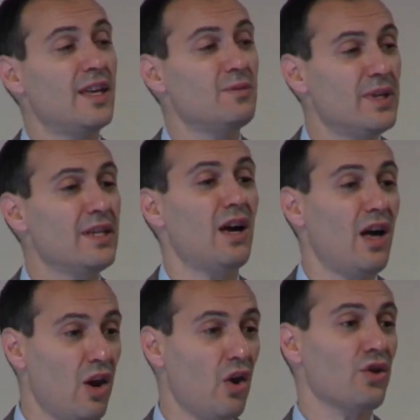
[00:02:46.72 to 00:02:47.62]
There's been
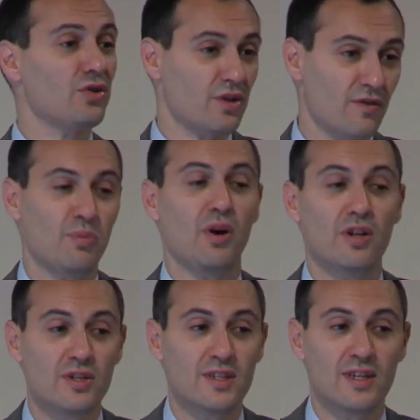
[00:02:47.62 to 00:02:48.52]
a lot of
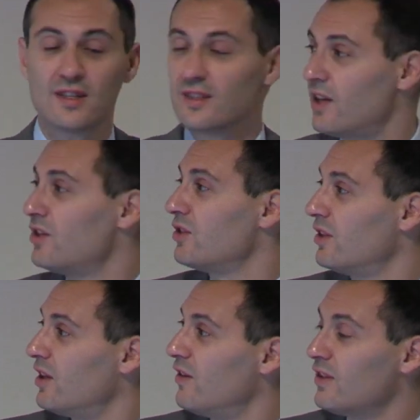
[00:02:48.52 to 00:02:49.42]
policy
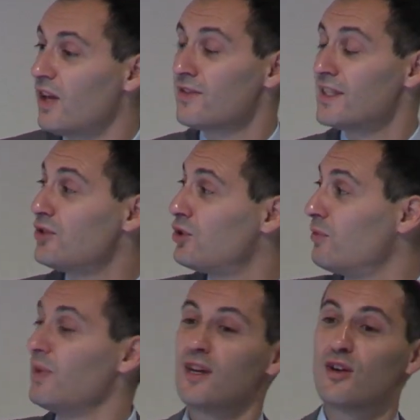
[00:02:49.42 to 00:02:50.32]
attention over that. This
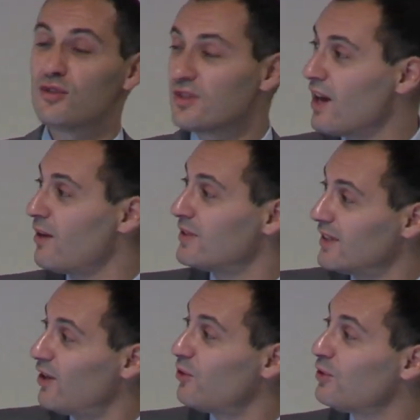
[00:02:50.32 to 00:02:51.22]
took me a long time to
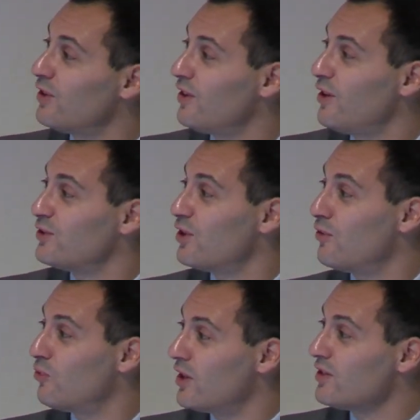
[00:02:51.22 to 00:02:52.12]
get all of those
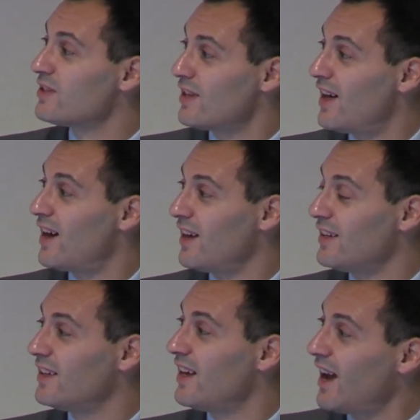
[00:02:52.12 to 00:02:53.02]
on one
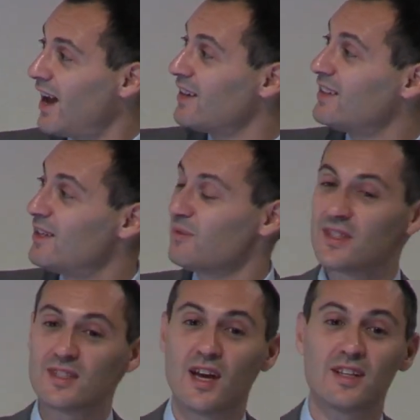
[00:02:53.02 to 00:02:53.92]
slide and keep the
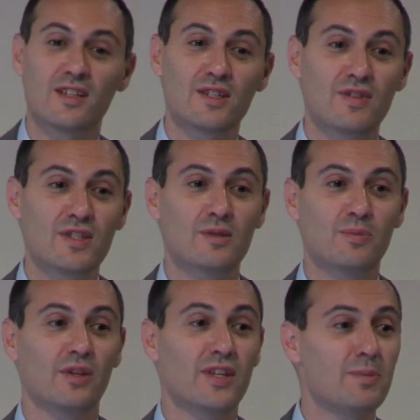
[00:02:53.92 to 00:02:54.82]
titles
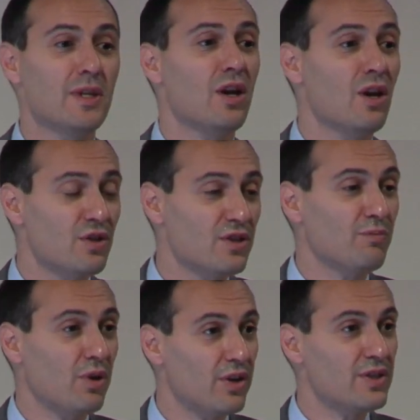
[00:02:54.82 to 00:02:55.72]
visible. There's been a lot
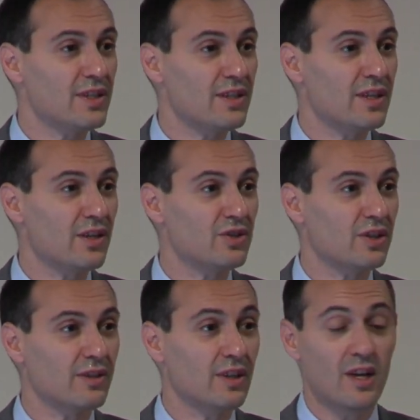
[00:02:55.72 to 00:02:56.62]
of policy
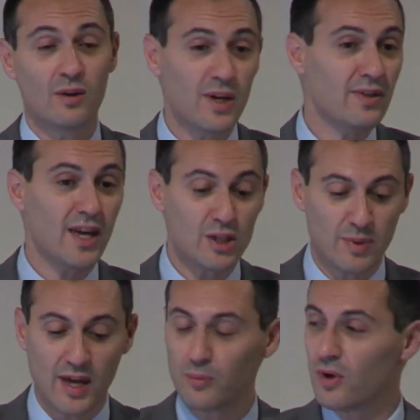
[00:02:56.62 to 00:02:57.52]
attention. We in the
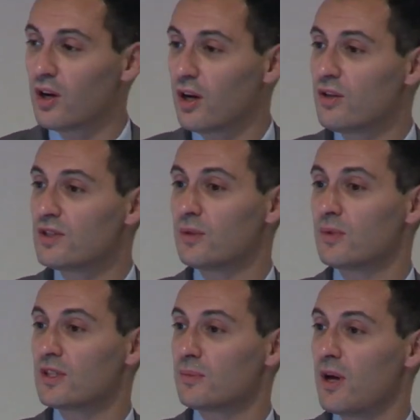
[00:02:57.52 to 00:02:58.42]
HPA work closely
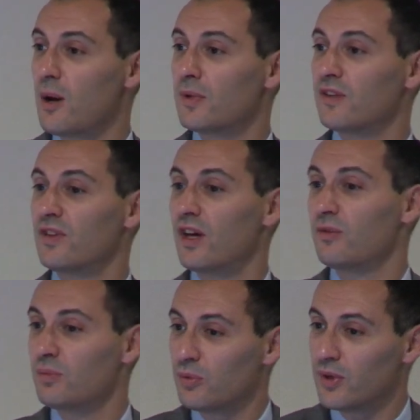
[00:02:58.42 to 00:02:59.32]
with the Department of
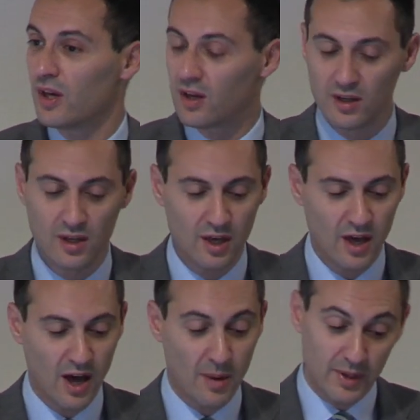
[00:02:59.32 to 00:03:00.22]
Health, but we are,
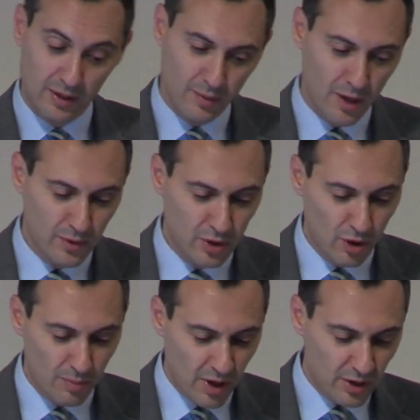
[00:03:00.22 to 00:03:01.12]
at the moment,
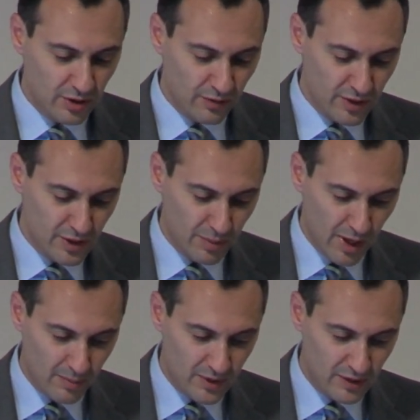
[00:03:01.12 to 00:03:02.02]
not part of the
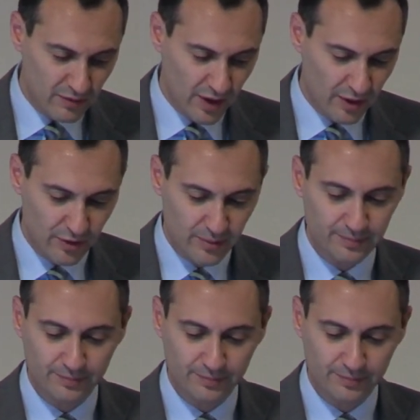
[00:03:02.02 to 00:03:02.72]
Department of Health.